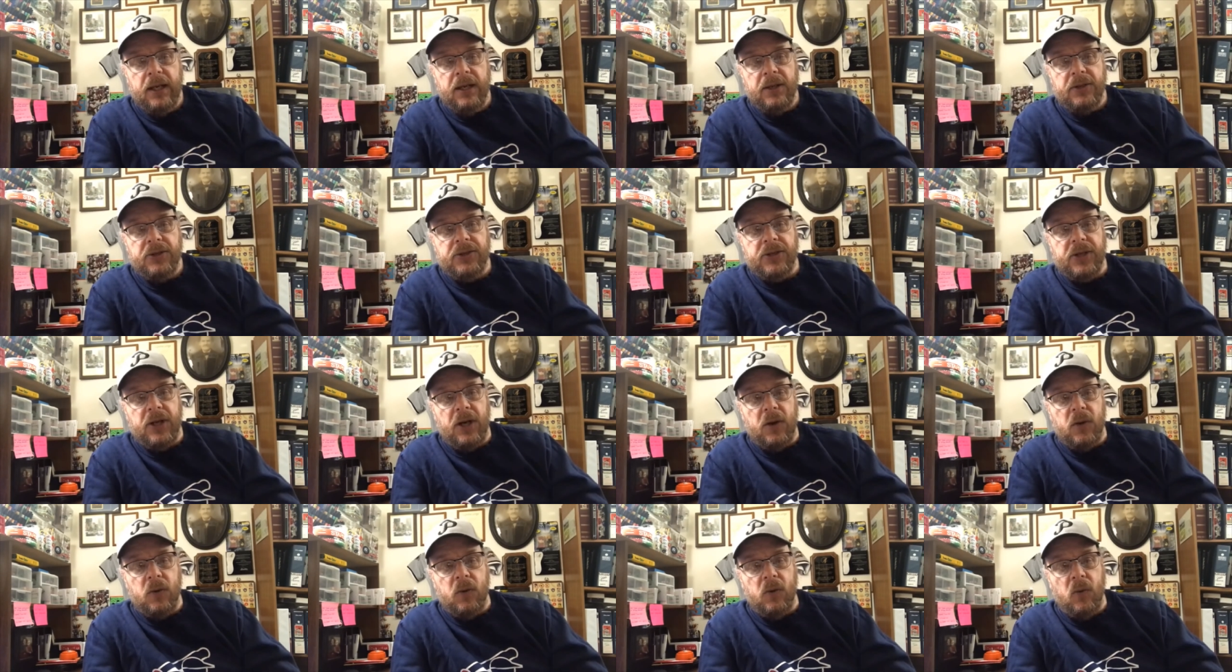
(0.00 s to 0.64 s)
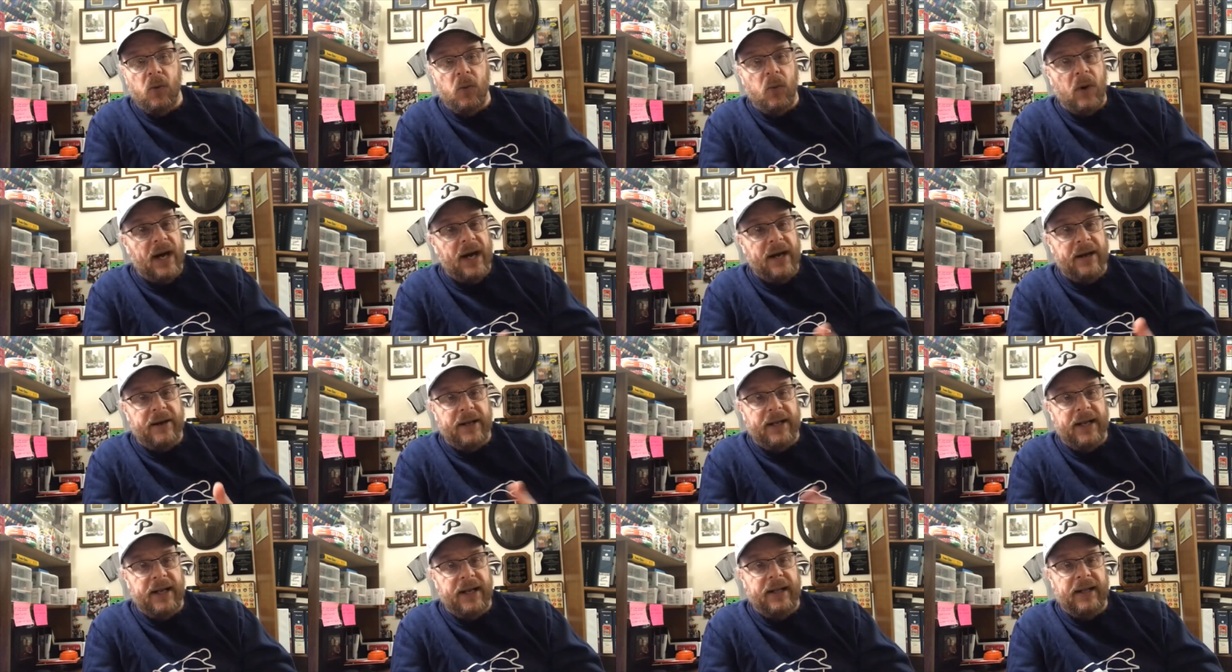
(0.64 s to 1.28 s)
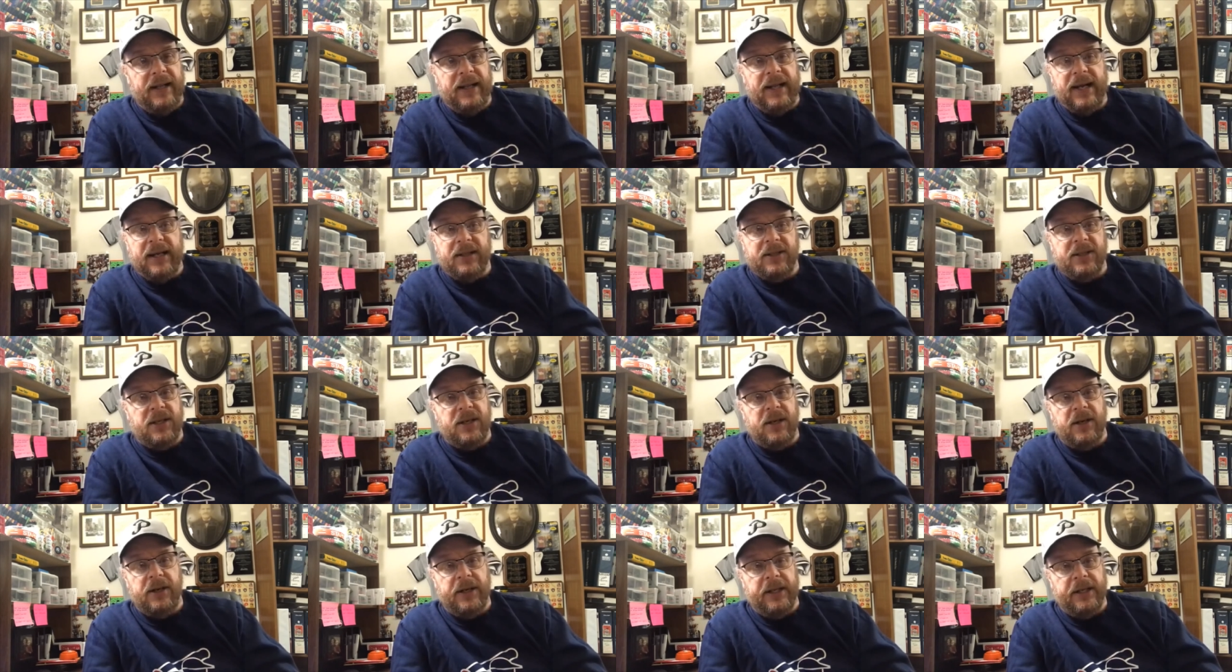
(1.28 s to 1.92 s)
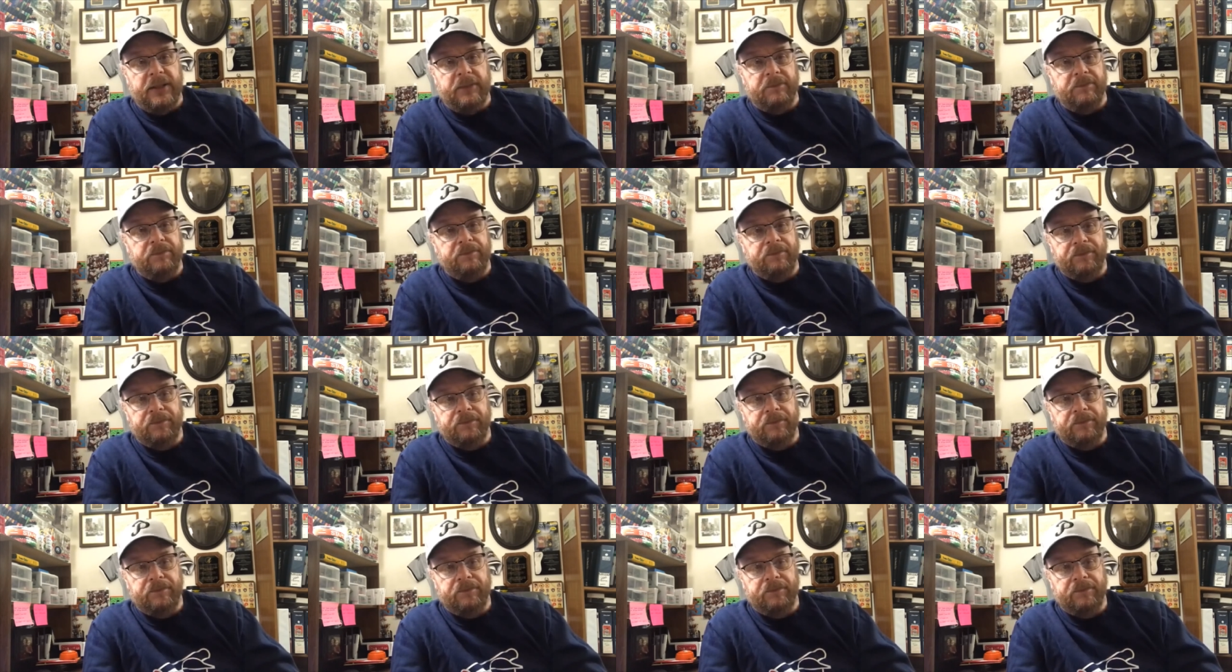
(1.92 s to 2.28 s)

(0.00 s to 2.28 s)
So why are they not starting him?